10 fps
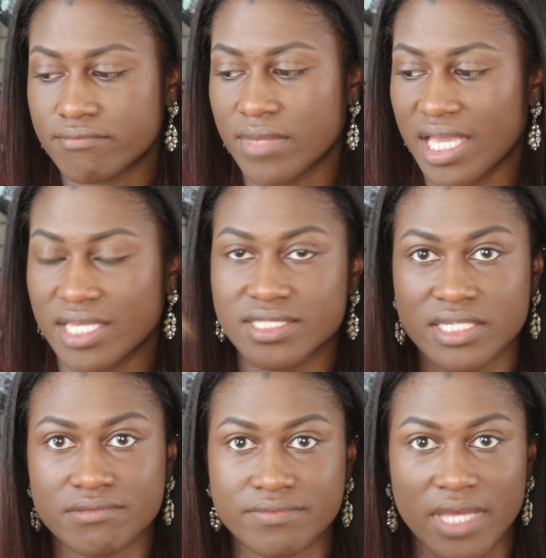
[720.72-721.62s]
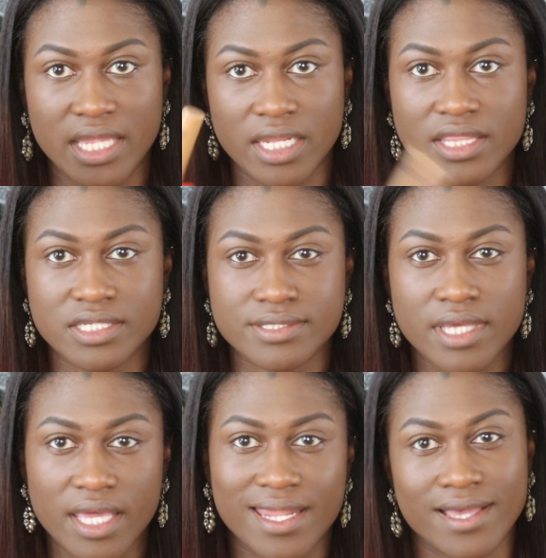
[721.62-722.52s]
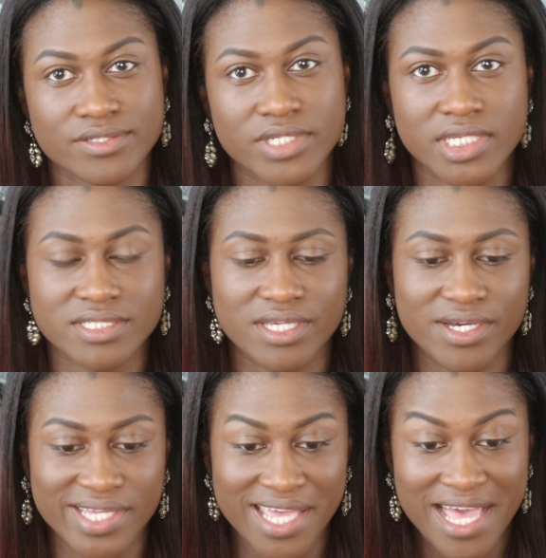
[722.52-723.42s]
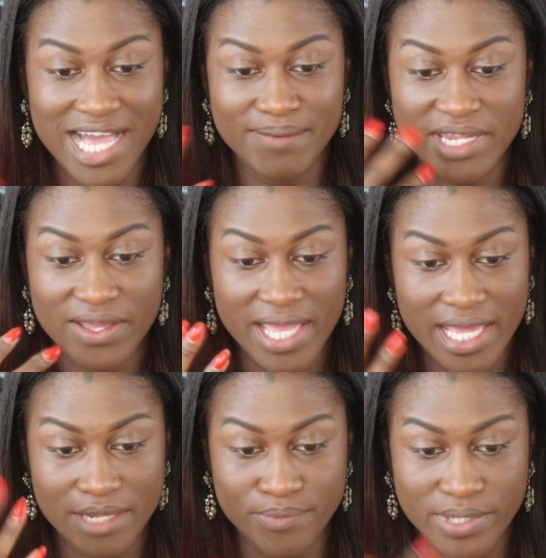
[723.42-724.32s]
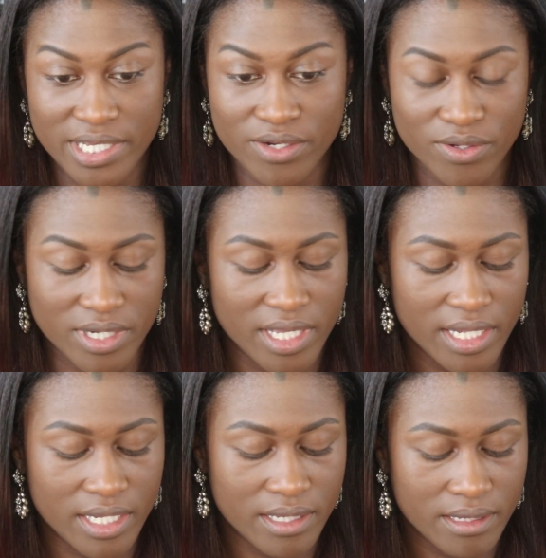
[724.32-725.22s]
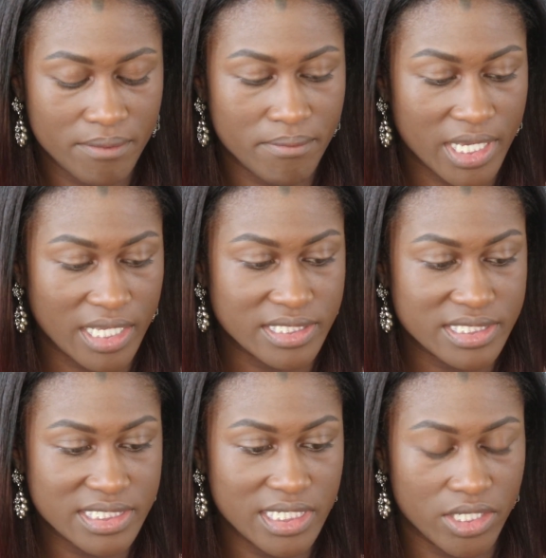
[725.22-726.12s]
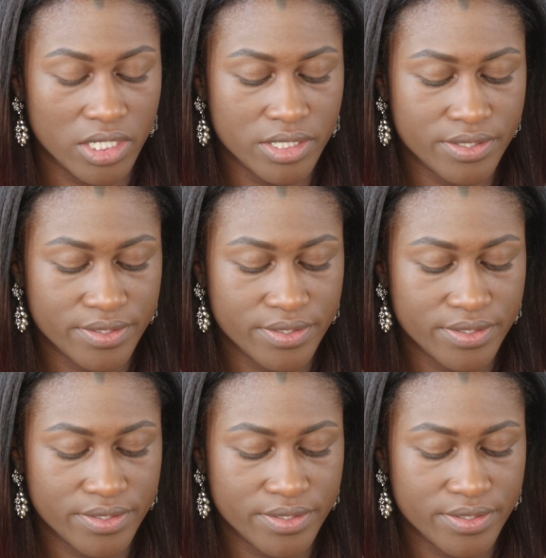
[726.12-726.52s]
I guess I need this again actually. So I'm gonna go ahead and put on my concealer.